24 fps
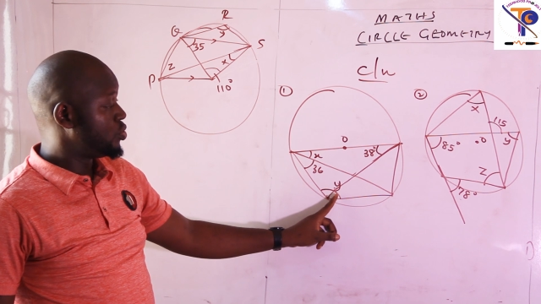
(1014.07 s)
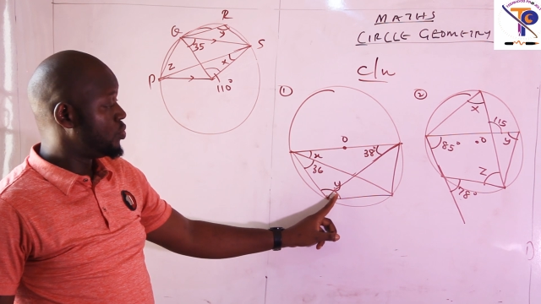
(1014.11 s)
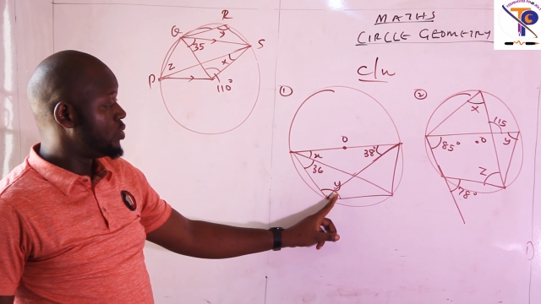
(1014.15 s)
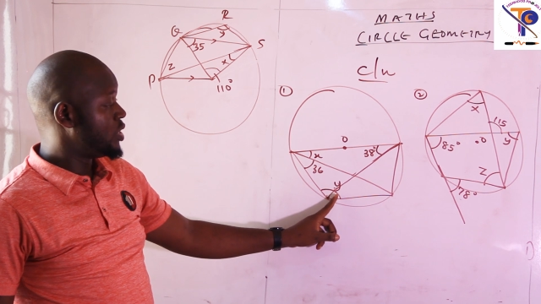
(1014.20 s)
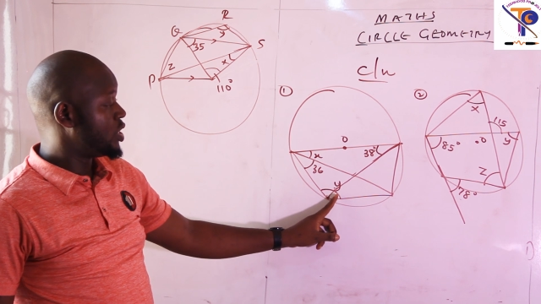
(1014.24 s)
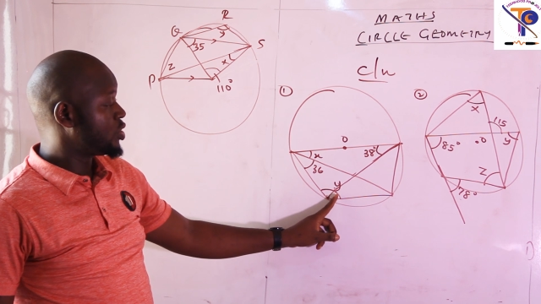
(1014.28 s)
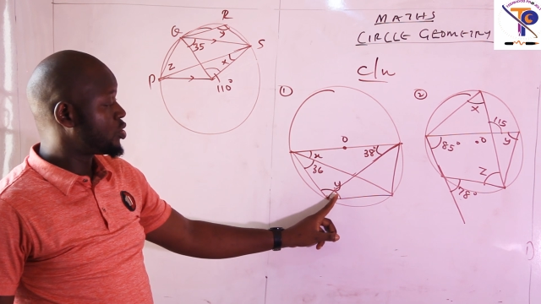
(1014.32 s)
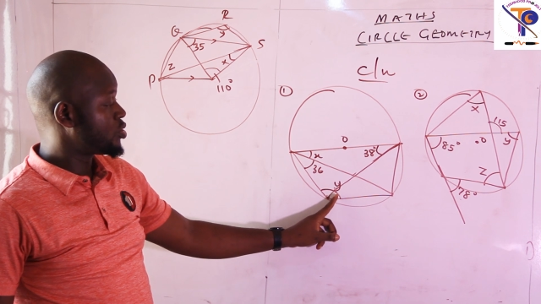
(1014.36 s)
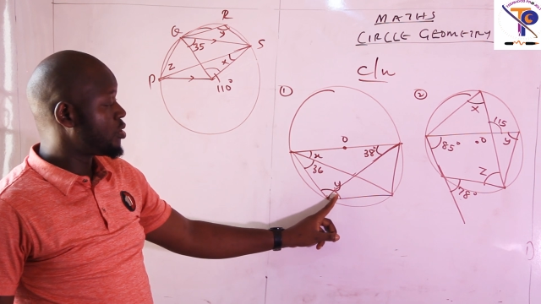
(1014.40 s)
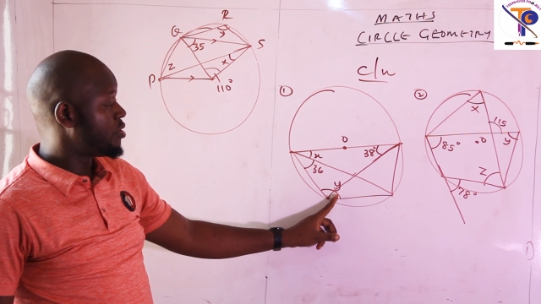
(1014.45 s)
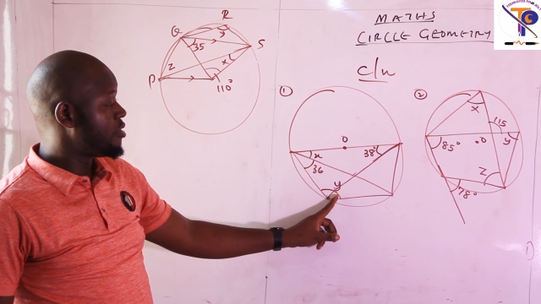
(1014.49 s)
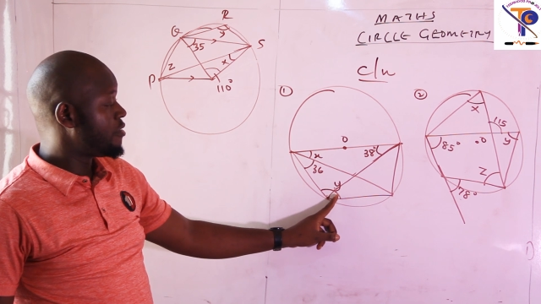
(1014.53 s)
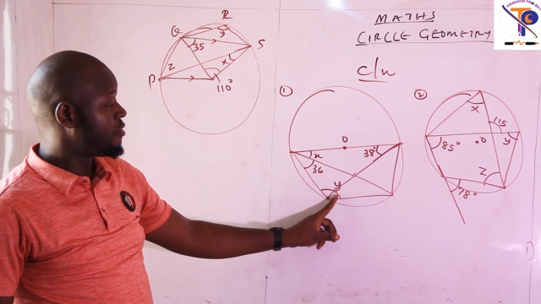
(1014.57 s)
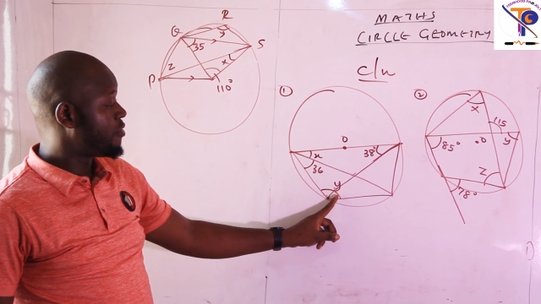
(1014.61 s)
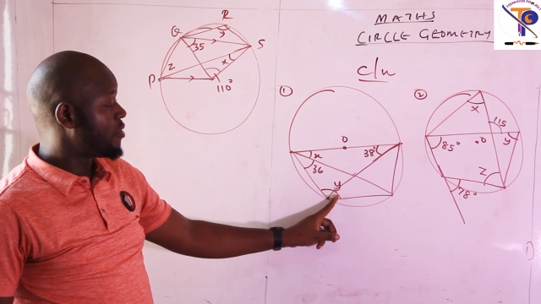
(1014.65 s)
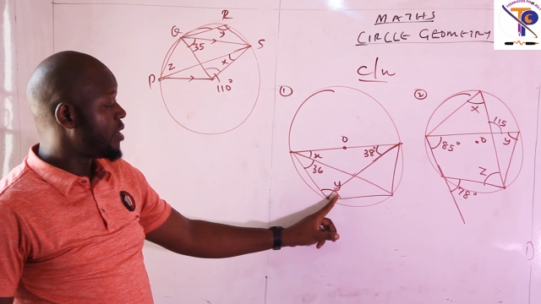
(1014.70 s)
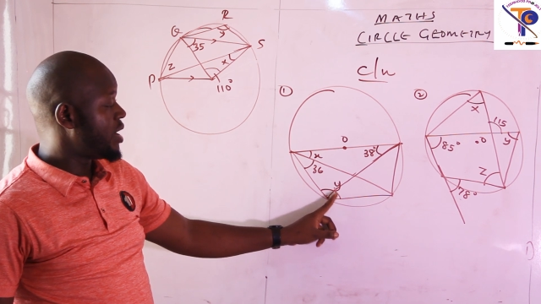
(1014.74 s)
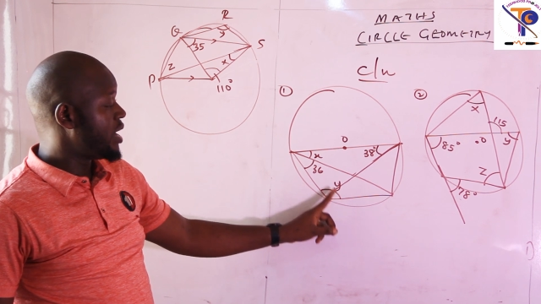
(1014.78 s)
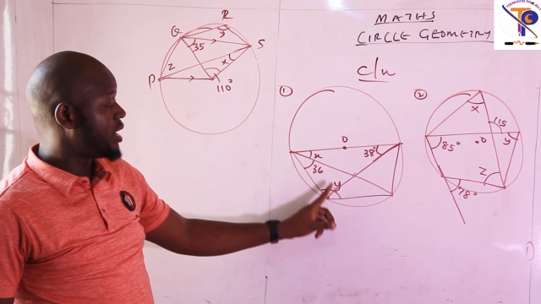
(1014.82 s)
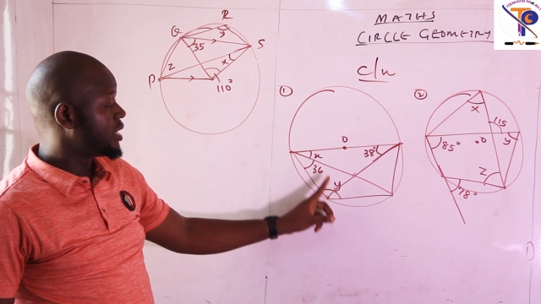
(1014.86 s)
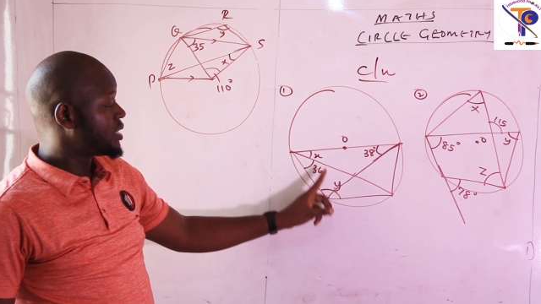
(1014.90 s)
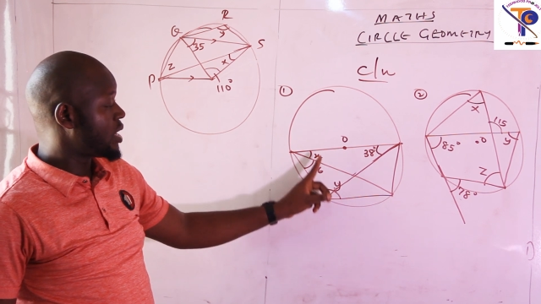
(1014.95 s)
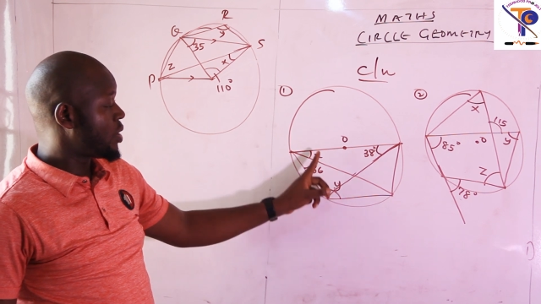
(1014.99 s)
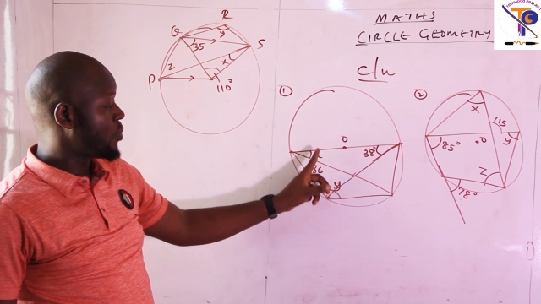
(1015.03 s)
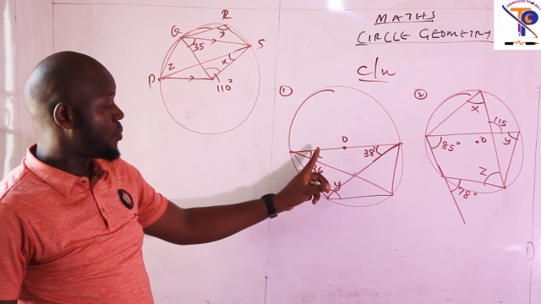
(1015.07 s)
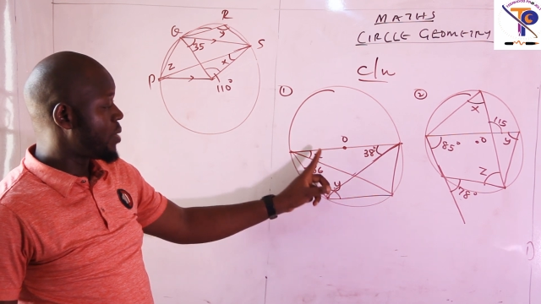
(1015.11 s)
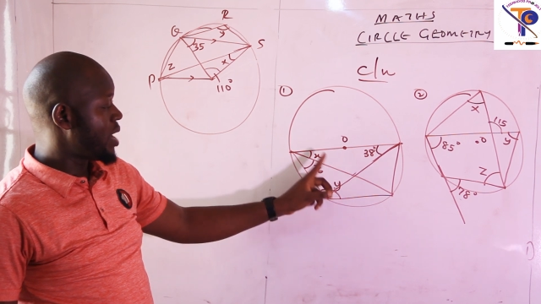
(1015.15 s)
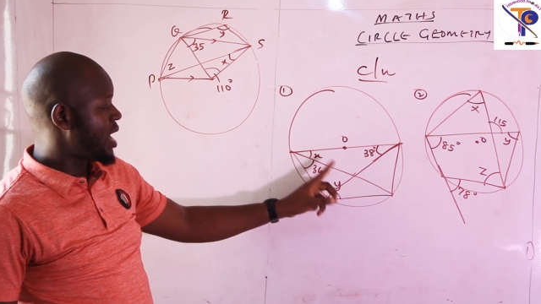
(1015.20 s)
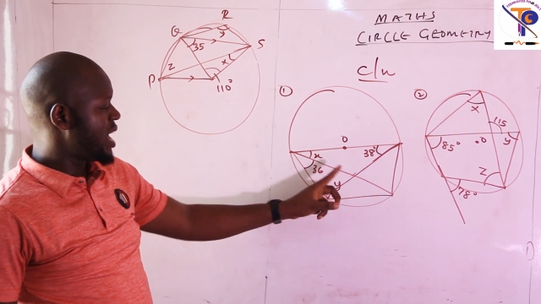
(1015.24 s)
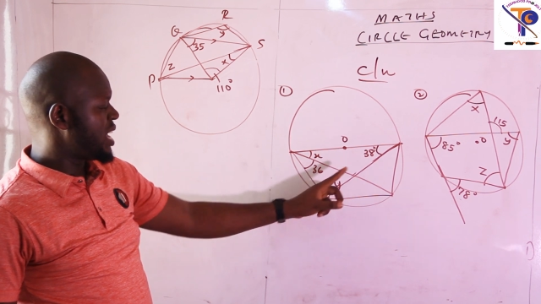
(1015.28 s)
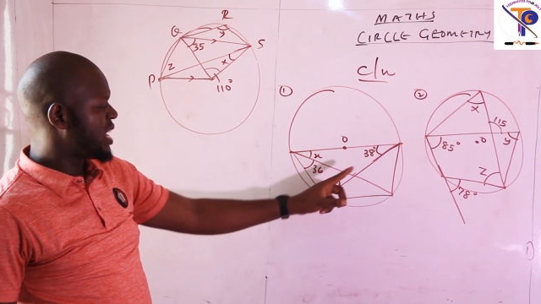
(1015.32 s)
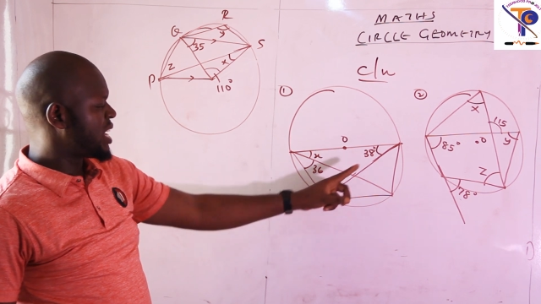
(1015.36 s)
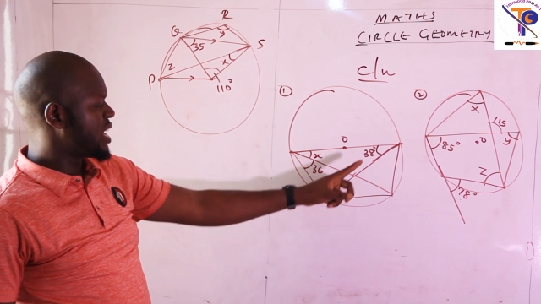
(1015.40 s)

We are solving for x and y.